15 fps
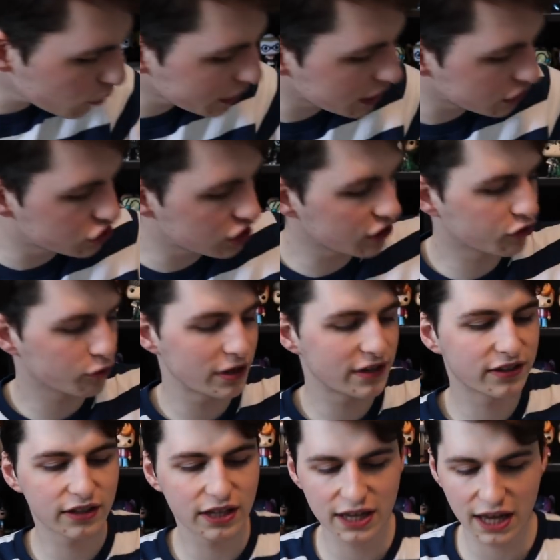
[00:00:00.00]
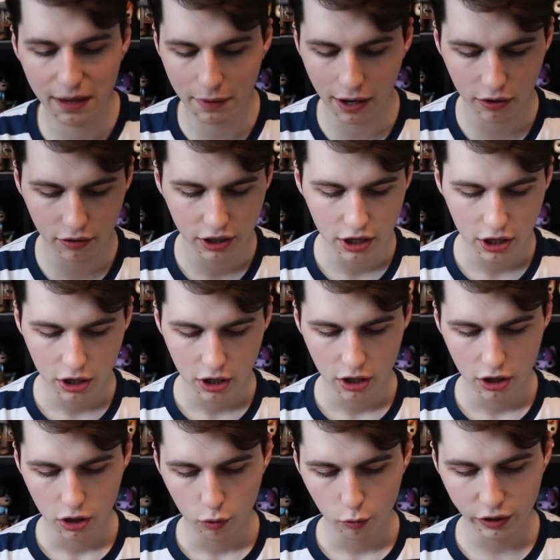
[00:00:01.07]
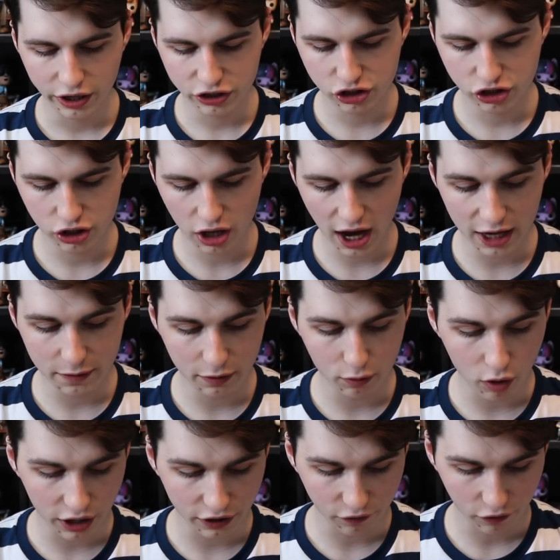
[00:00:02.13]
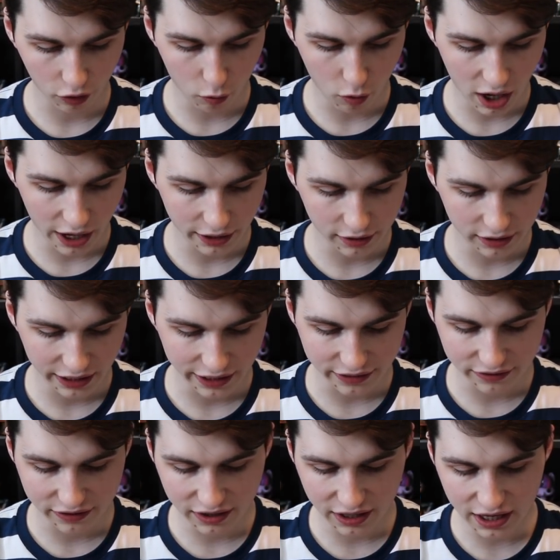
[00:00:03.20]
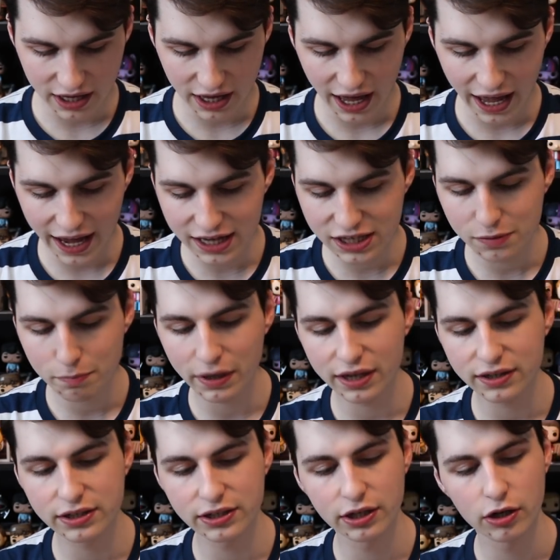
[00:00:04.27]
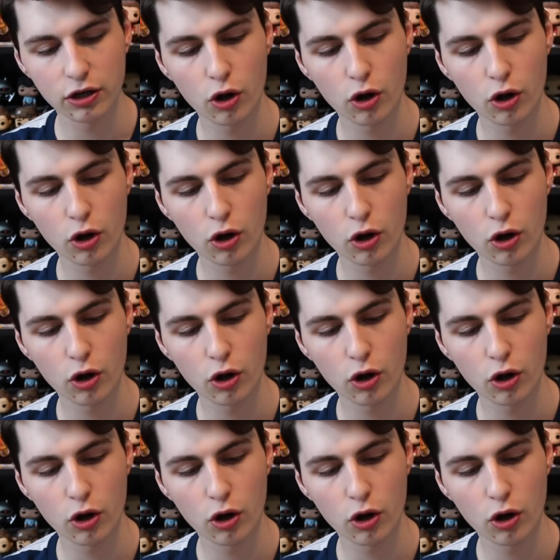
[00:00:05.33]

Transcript: one that just recently came out, which I had been wanting for a while, is the 8-bit